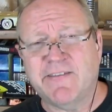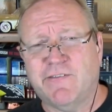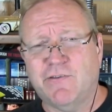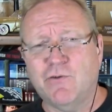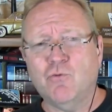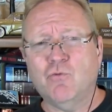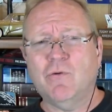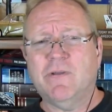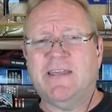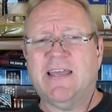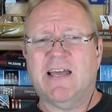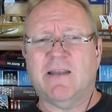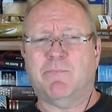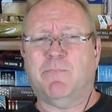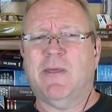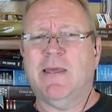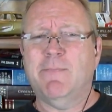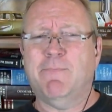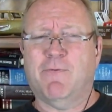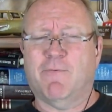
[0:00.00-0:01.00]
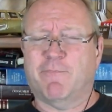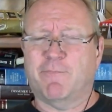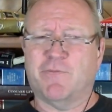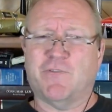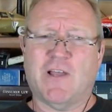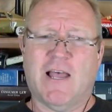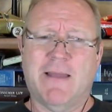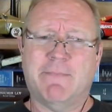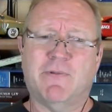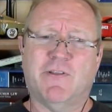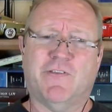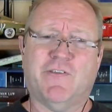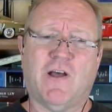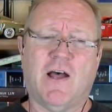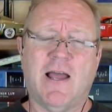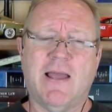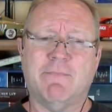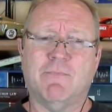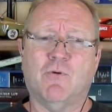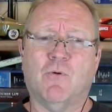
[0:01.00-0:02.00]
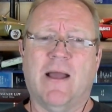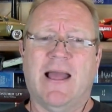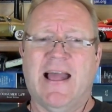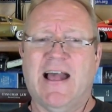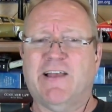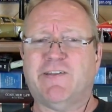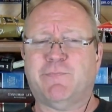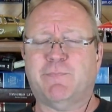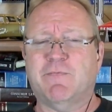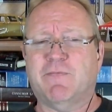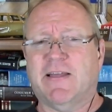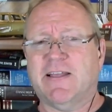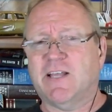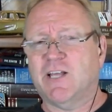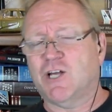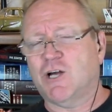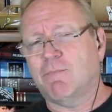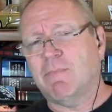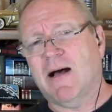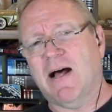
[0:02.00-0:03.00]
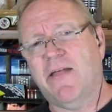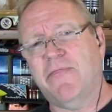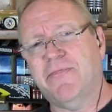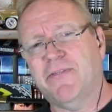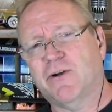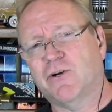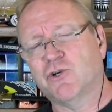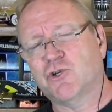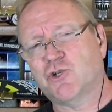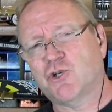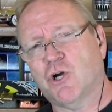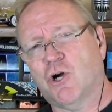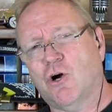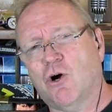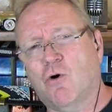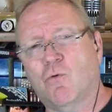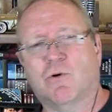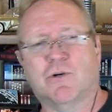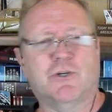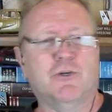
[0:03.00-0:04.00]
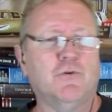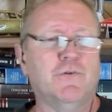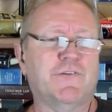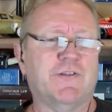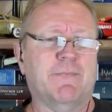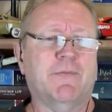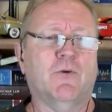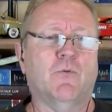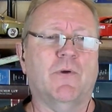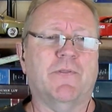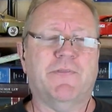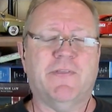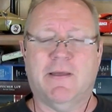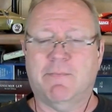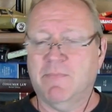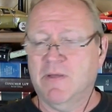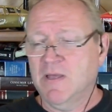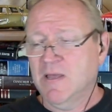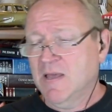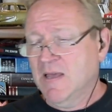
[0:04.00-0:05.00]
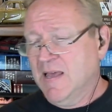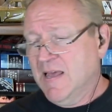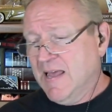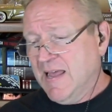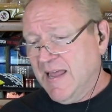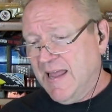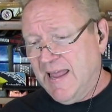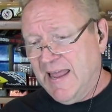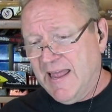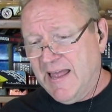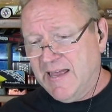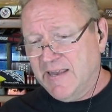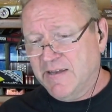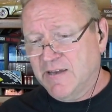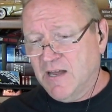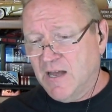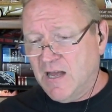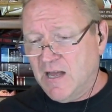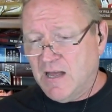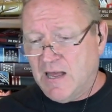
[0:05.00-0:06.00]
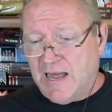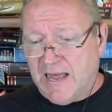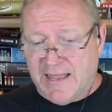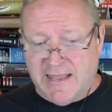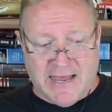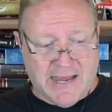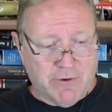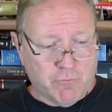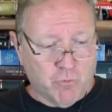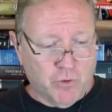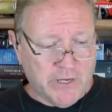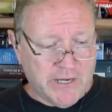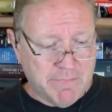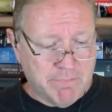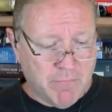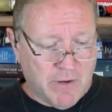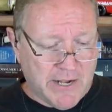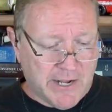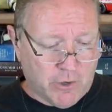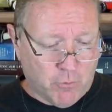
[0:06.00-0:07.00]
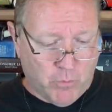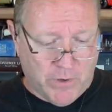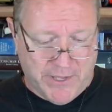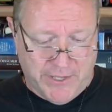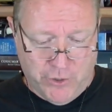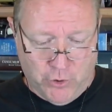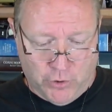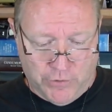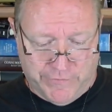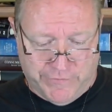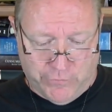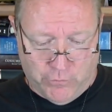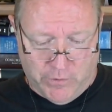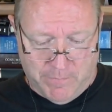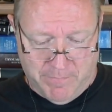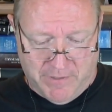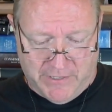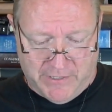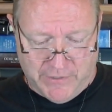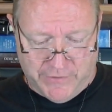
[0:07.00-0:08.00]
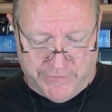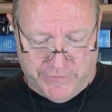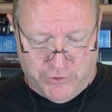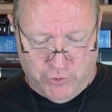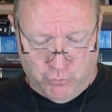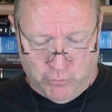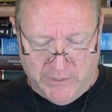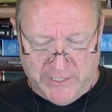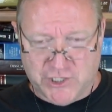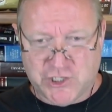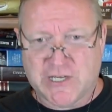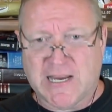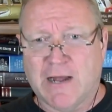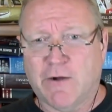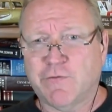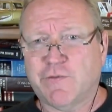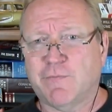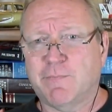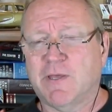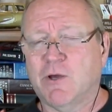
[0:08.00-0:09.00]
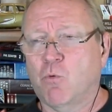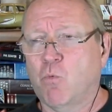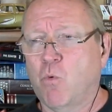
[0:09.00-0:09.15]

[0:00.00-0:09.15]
do get people from time to time who ask me if I can come on their show or do something with them. And I really admire what you're doing because you reached out to me a